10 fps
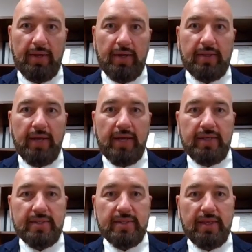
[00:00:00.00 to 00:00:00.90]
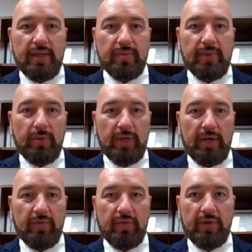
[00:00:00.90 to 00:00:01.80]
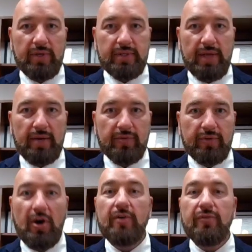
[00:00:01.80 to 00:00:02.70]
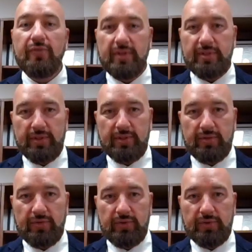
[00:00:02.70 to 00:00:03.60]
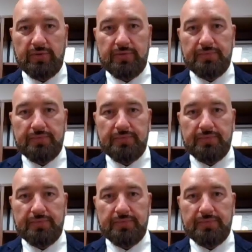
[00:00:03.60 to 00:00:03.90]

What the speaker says: The next theme that we cover is that of confidence intervals.